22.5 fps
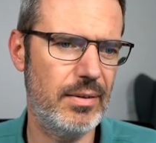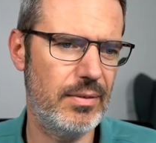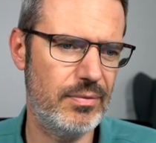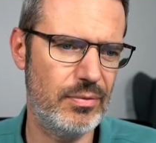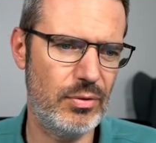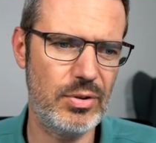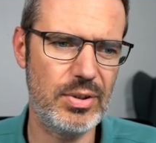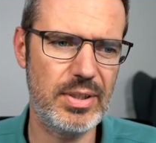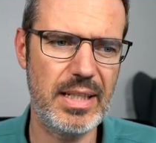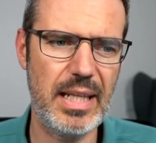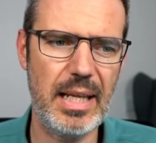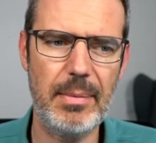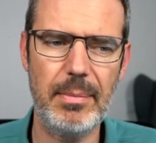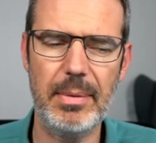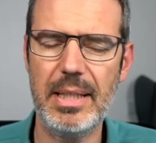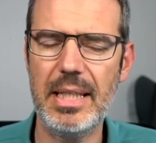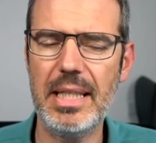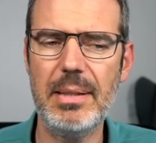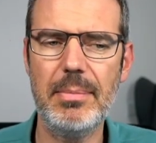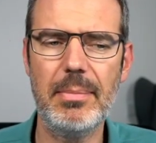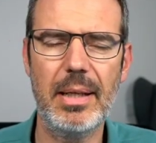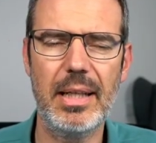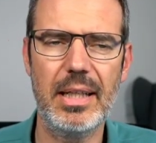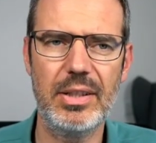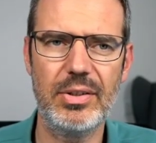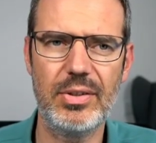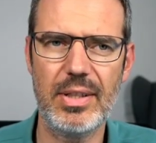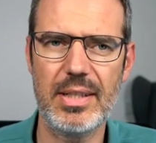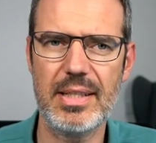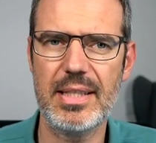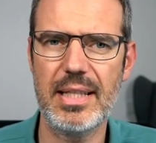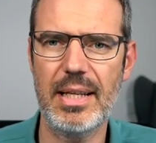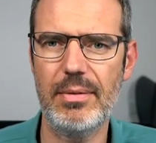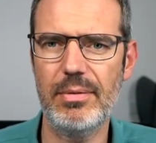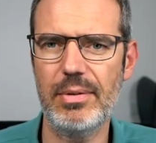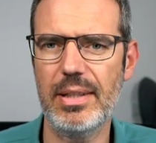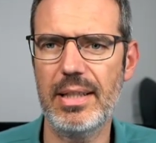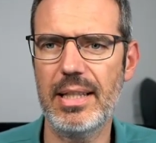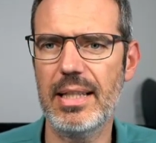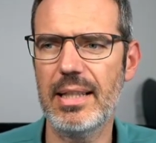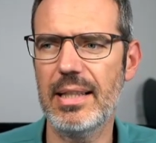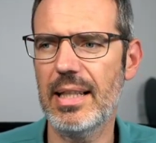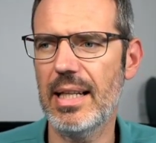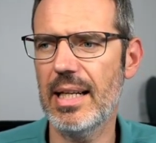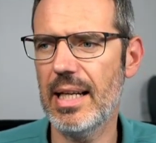first name and email address,
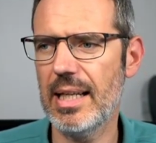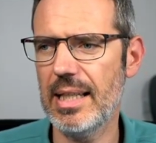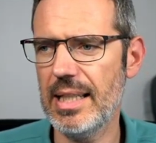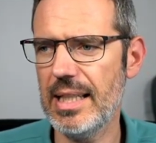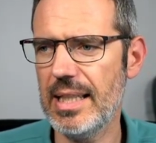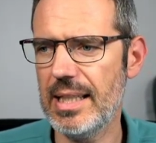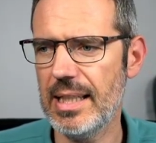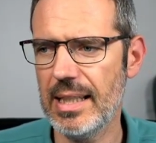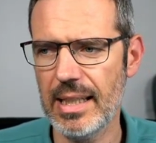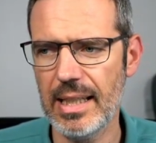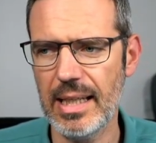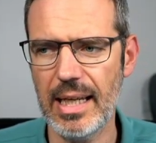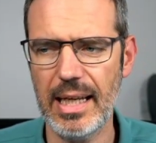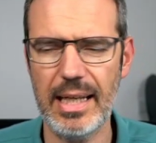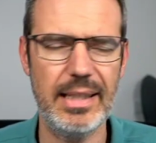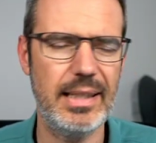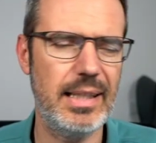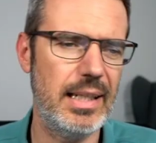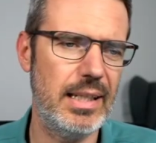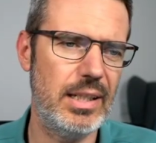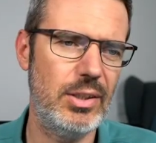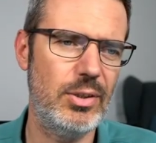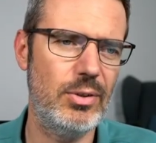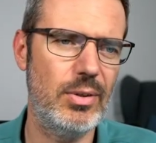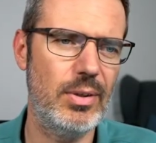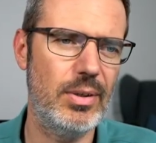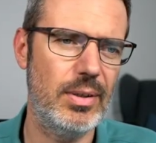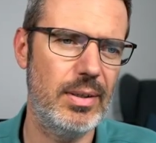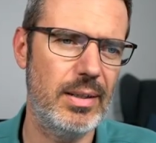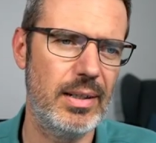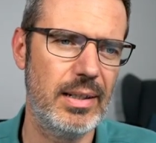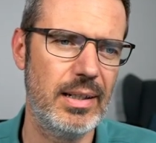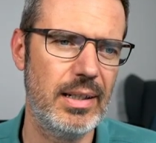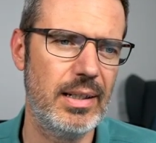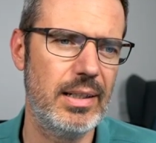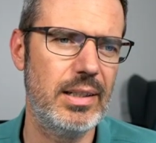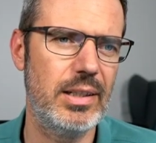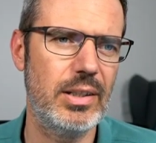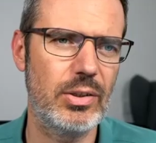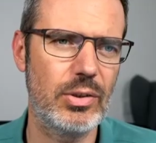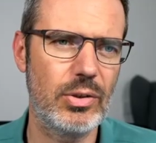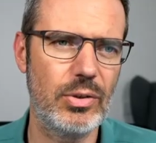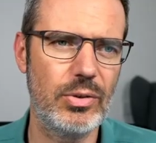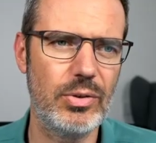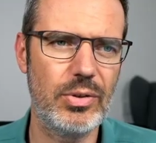everything that I need, and then you're
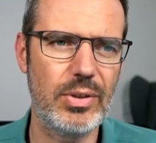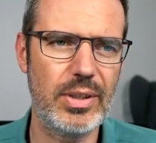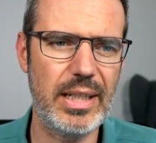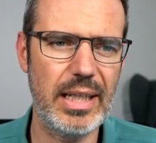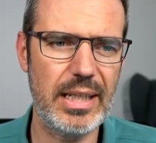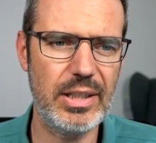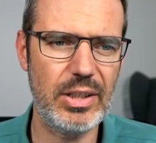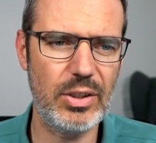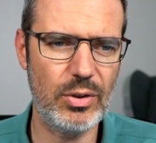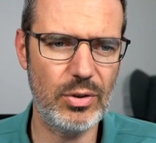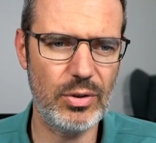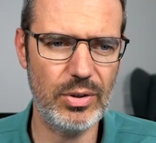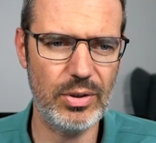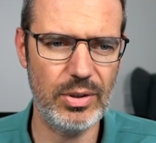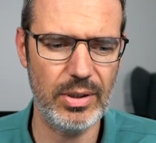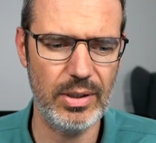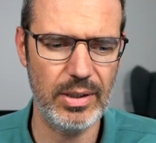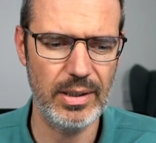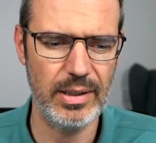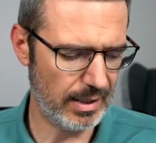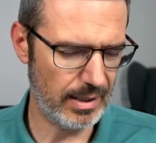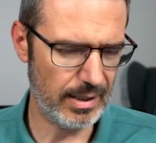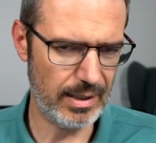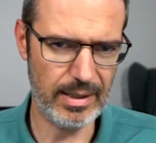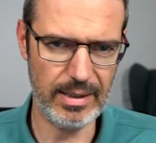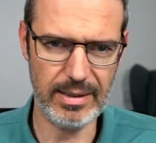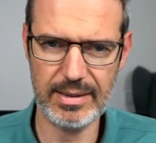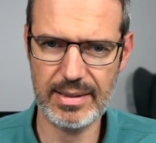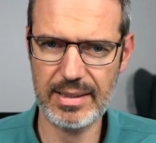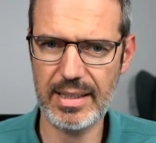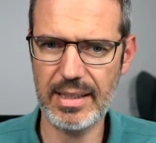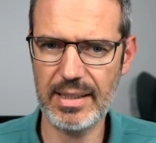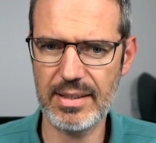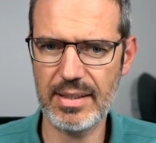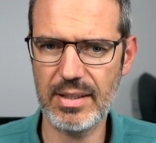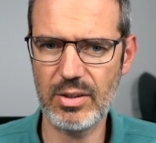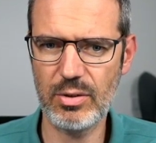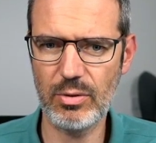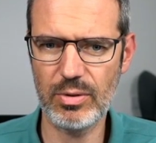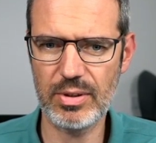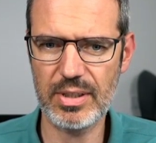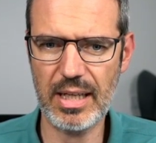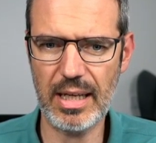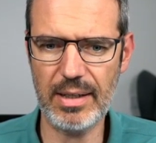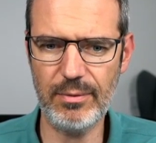going to get your skills and
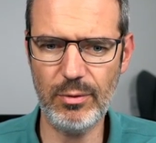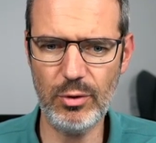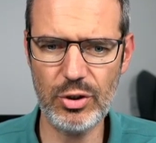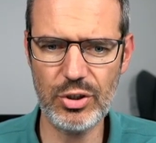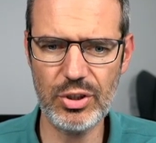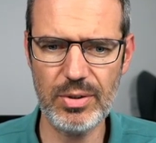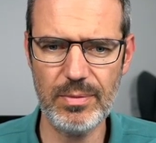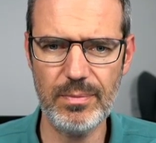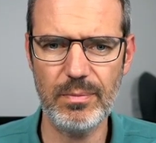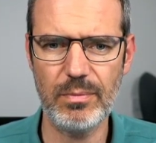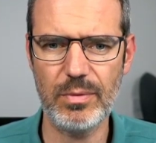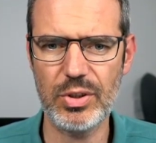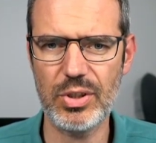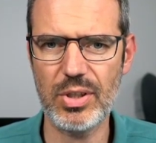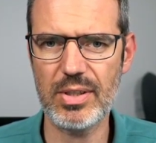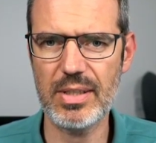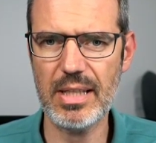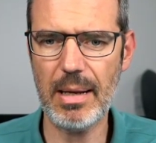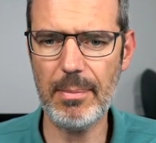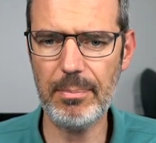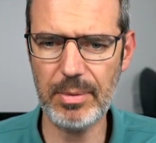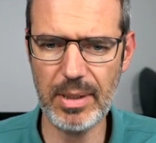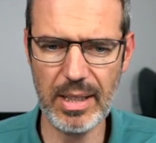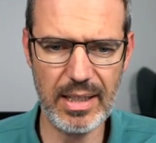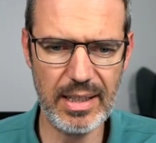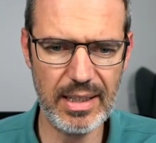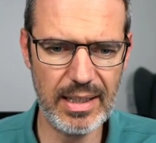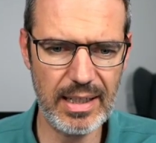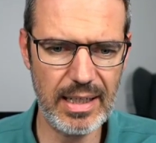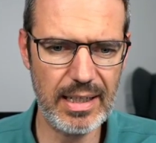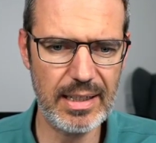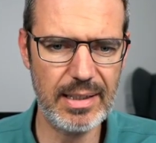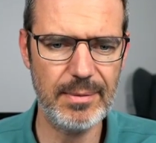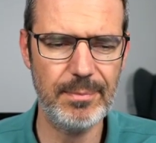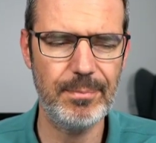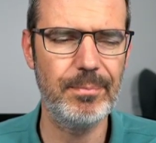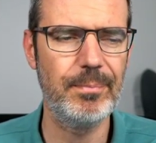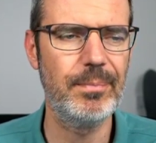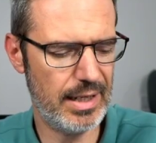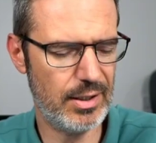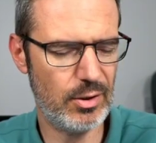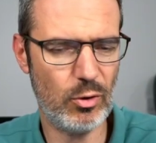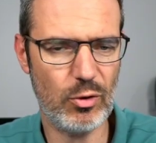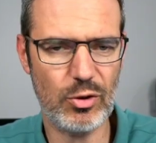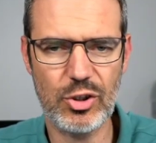tools guide version. We just updated it,
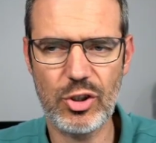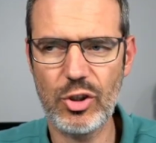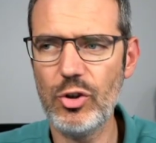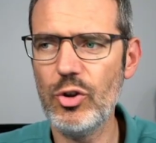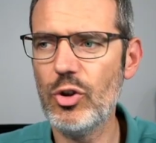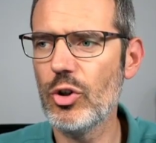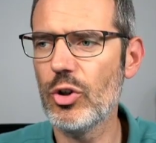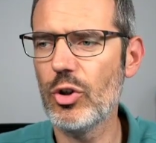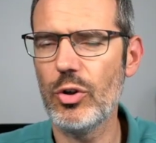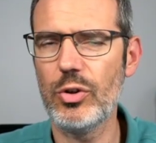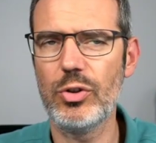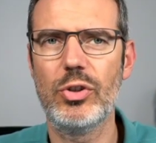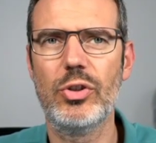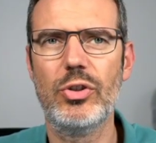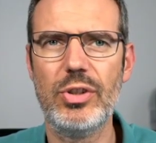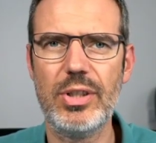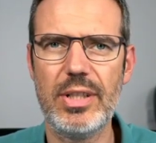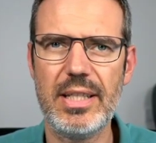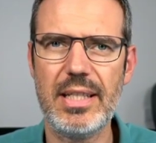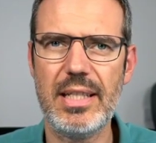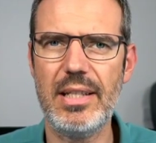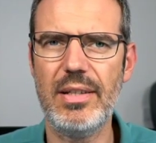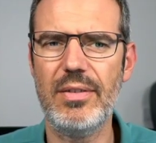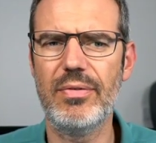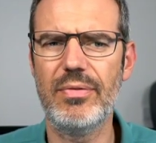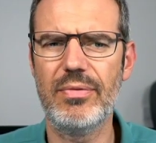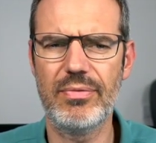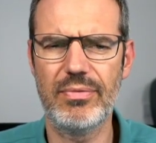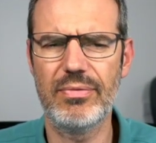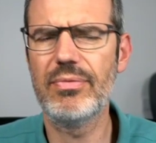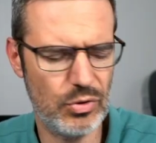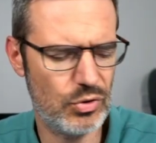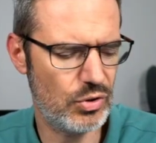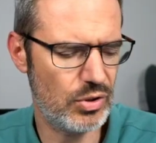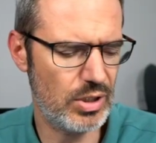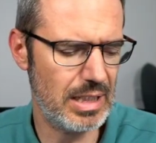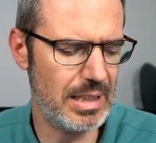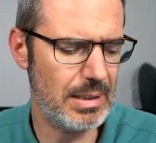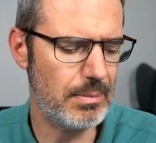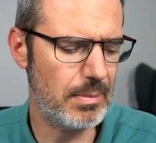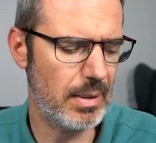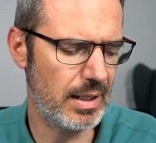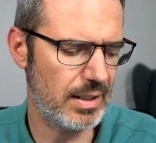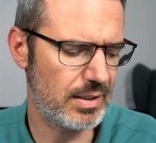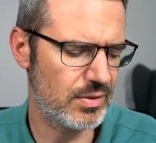and also you're going to receive future
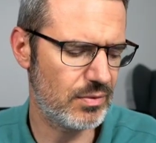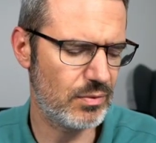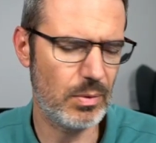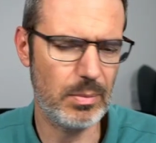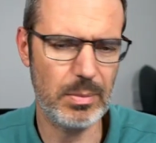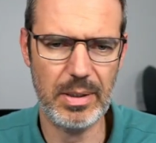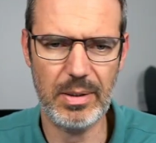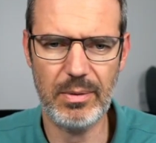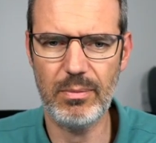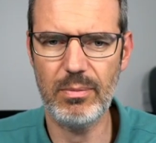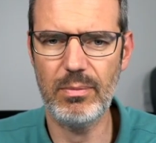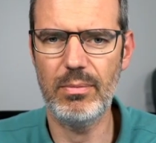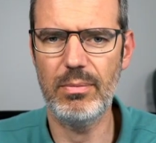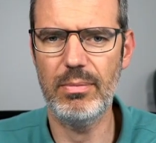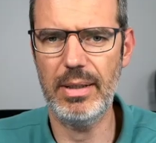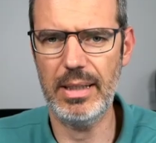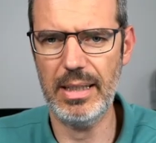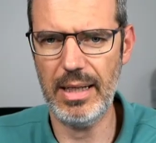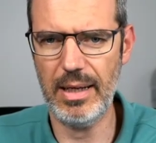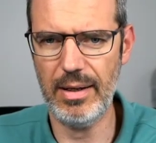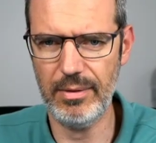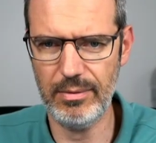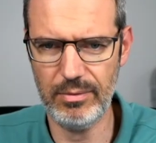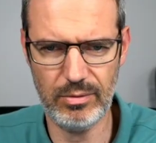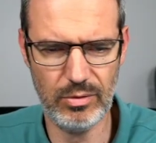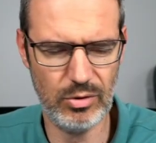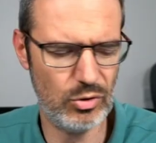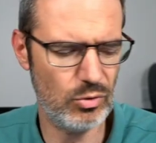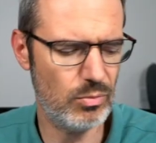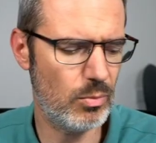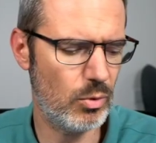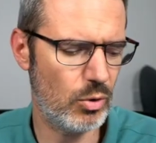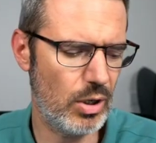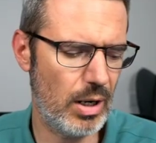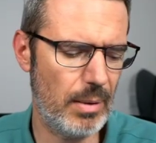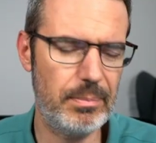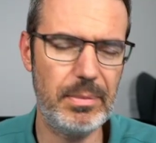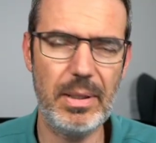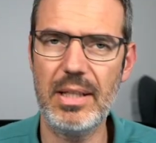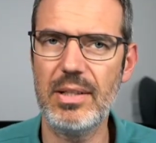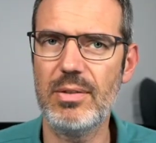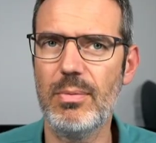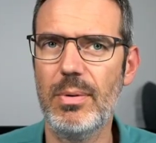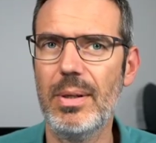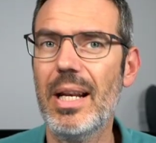emails from me when I do more
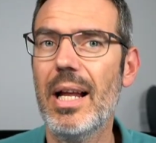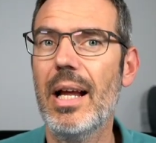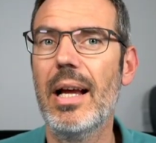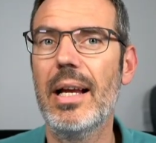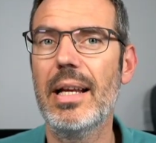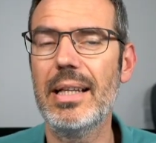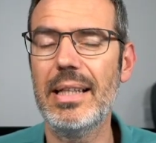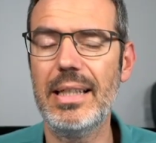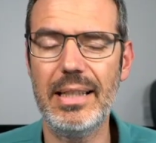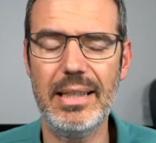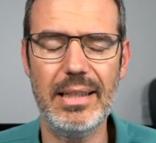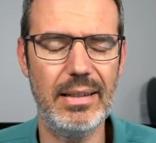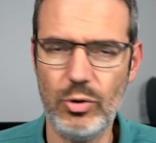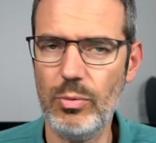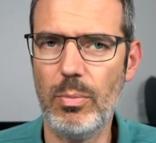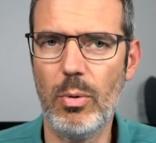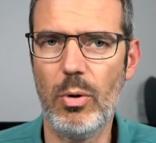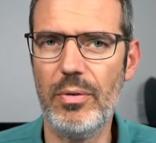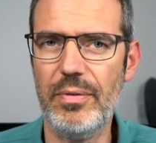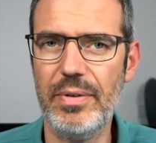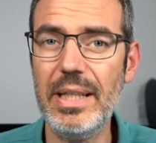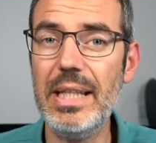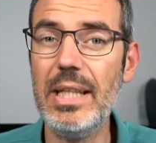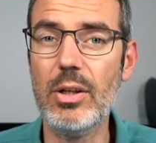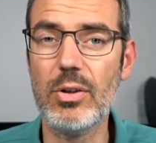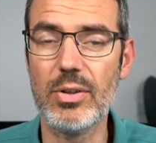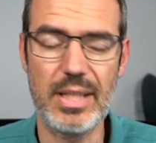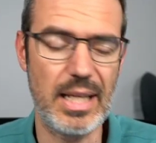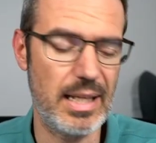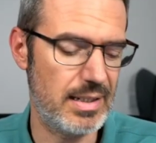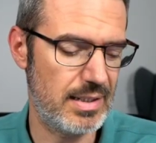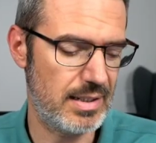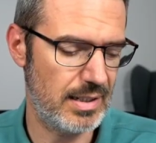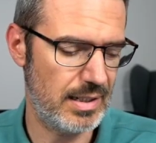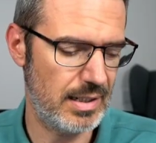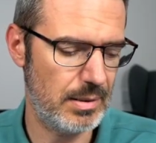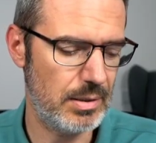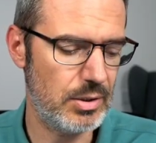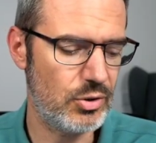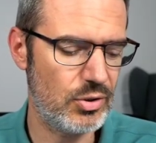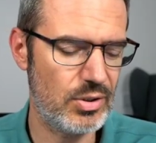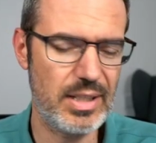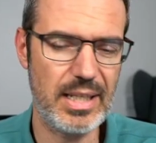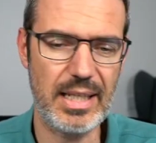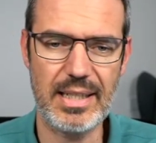updates, when I do more videos and
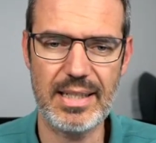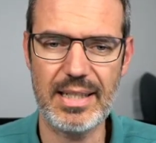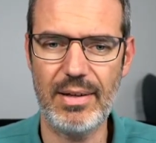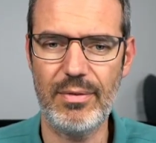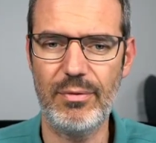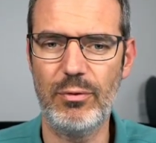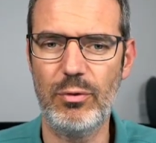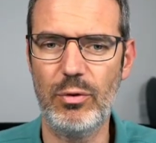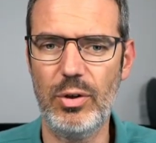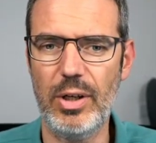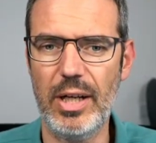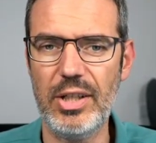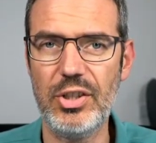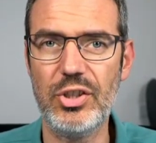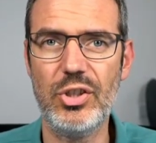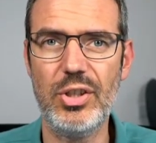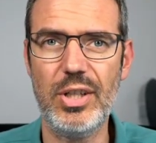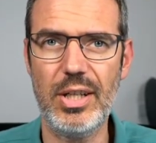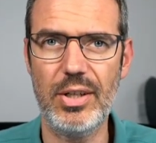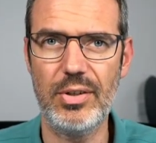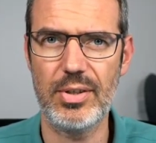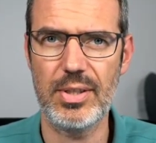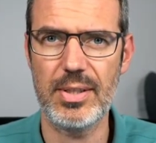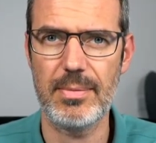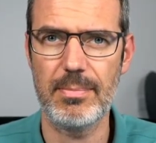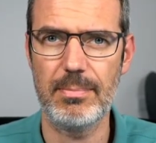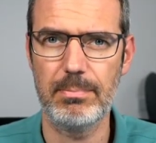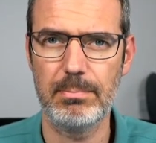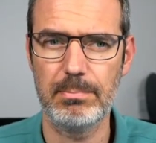interesting stuff for engineers.